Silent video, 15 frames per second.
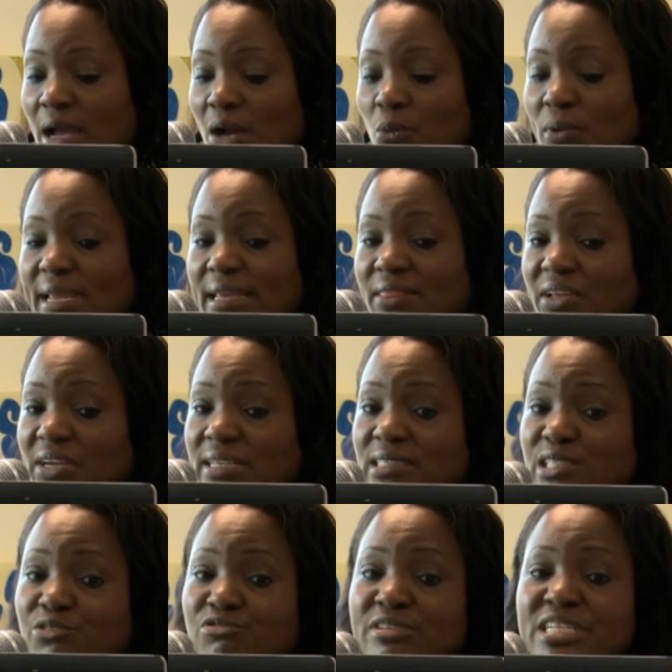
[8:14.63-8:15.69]
There is
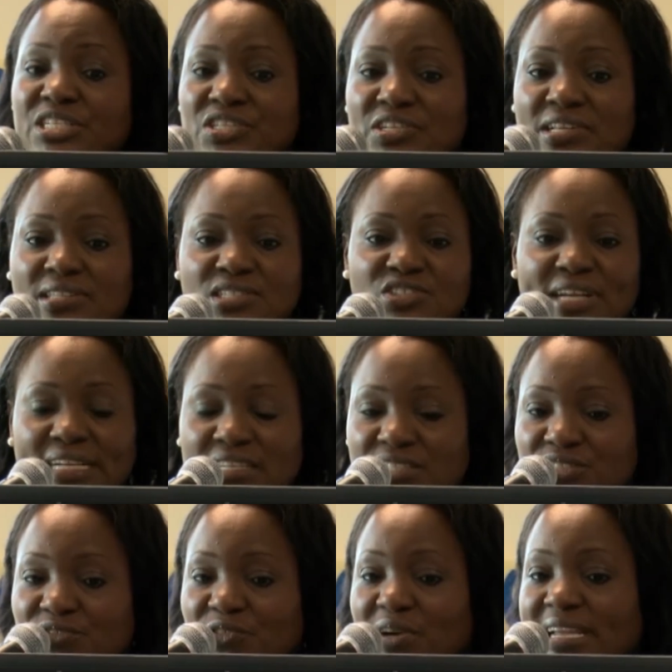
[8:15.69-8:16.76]
a regional
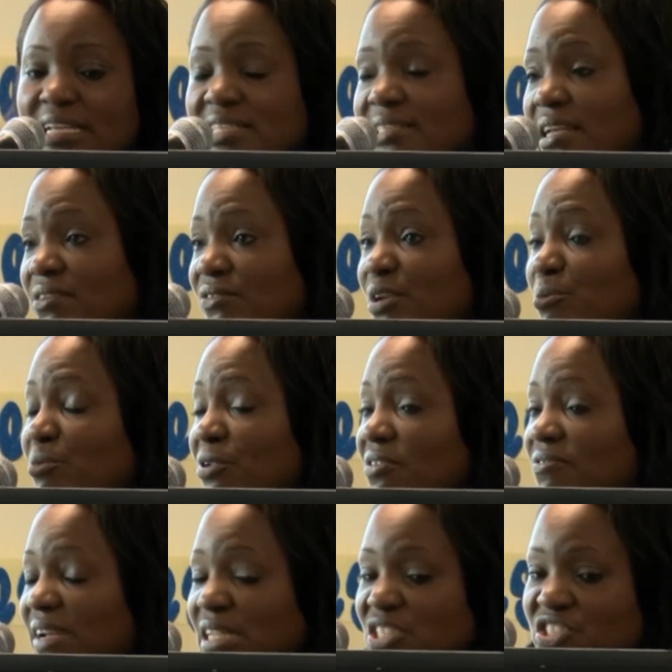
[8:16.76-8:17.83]
strategy for HIV
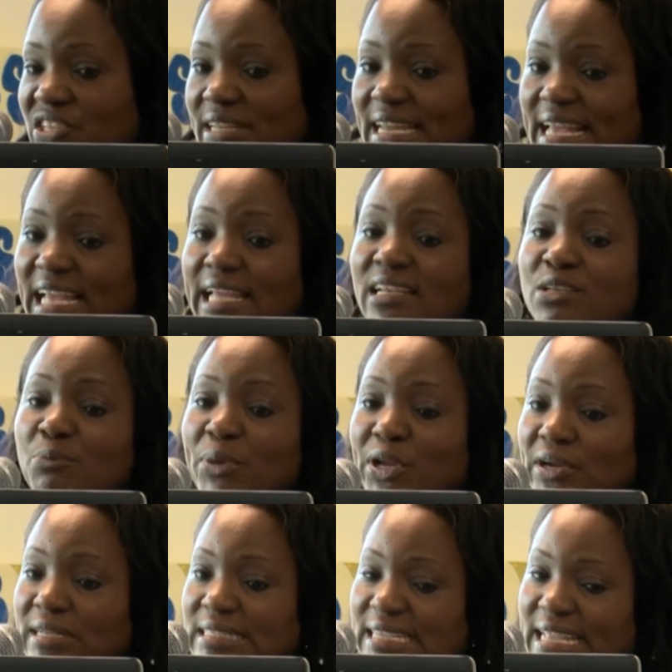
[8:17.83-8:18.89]
prevention and
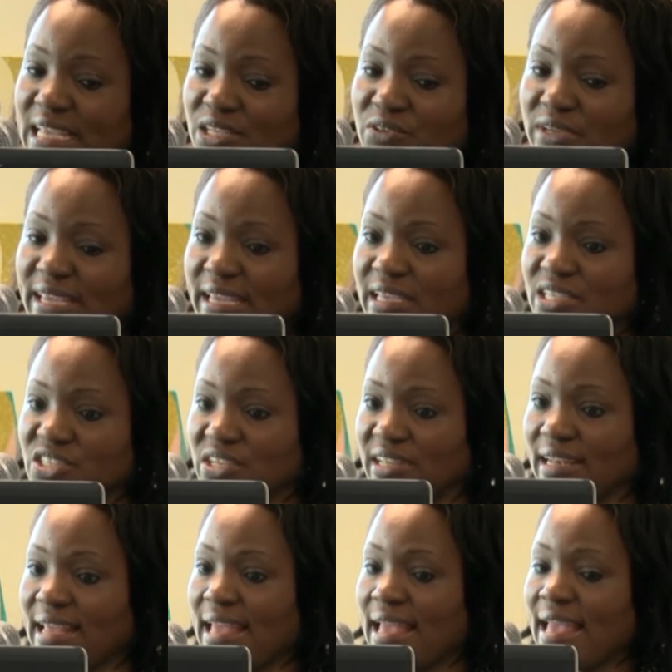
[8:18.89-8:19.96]
parenting
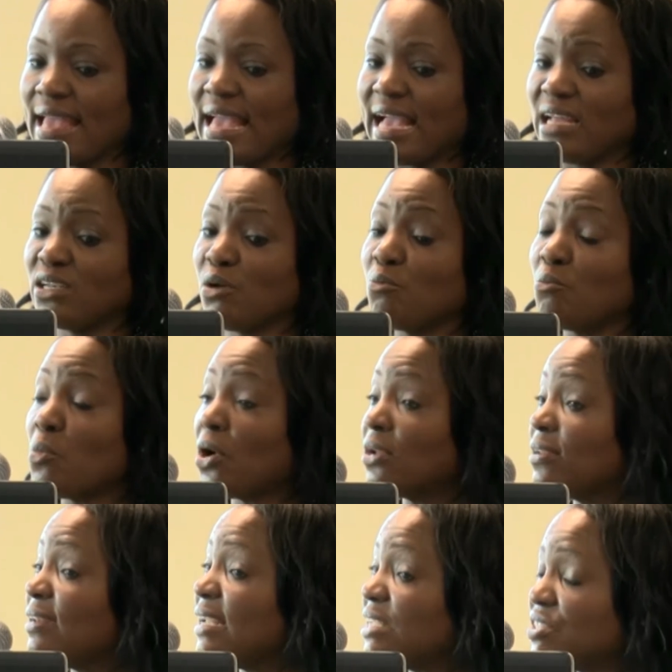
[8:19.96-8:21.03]
education and a
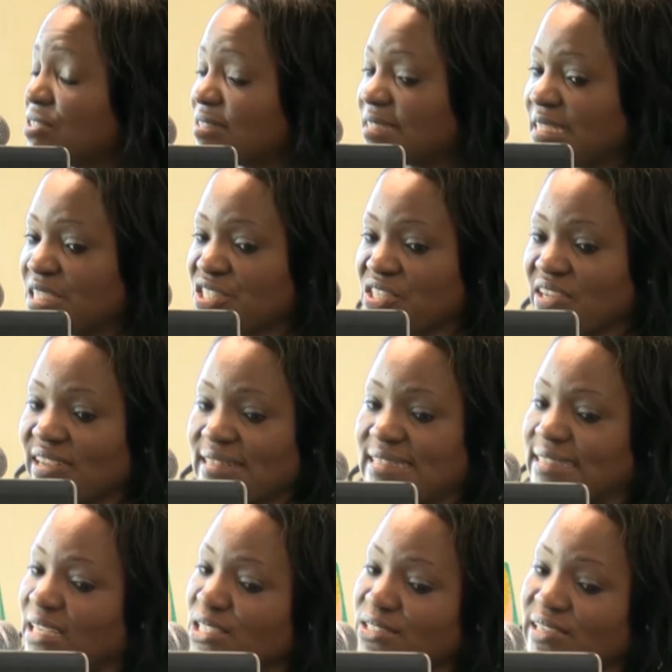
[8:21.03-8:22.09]
model legislation on
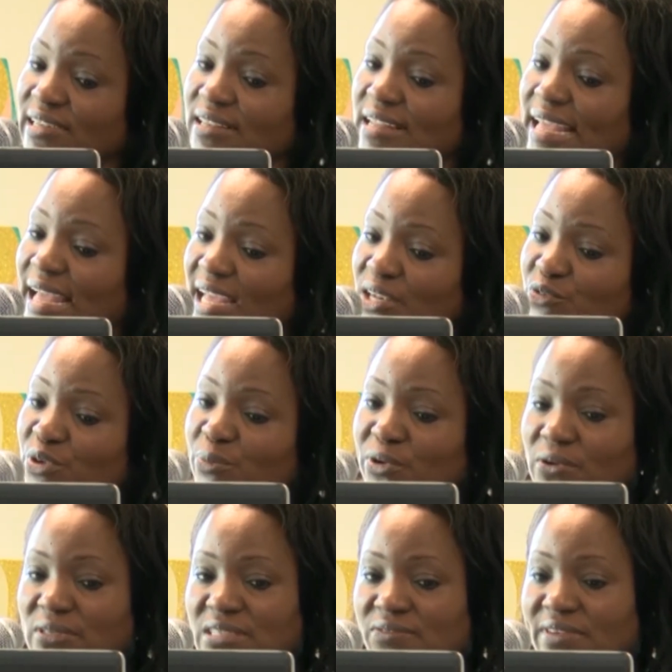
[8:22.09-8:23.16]
sexual and
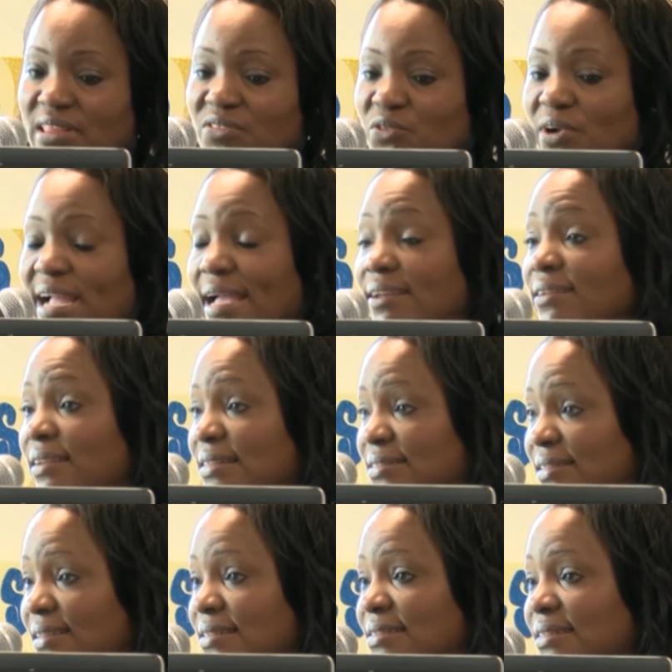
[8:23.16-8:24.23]
reproductive health for
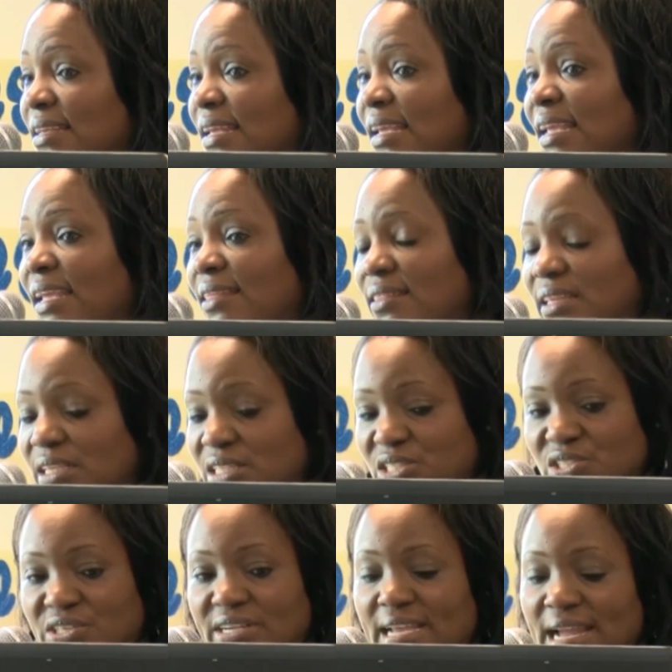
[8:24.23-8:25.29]
adolescents in the
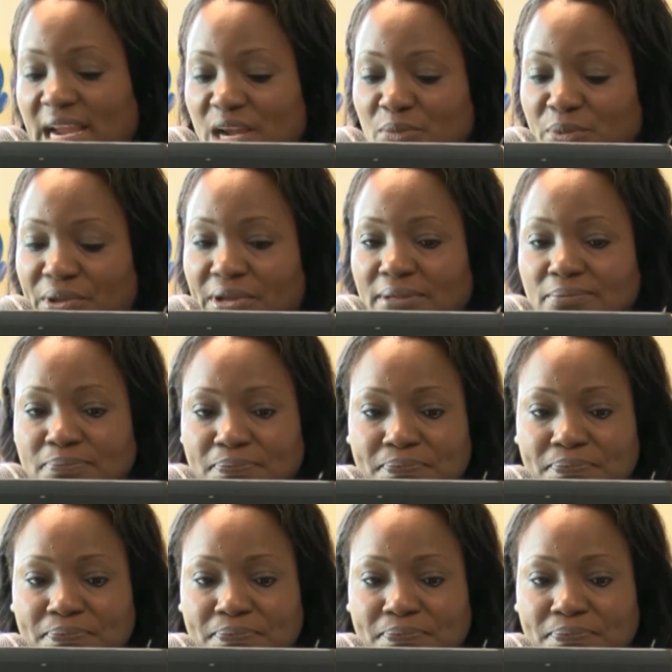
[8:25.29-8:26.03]
Eastern Caribbean.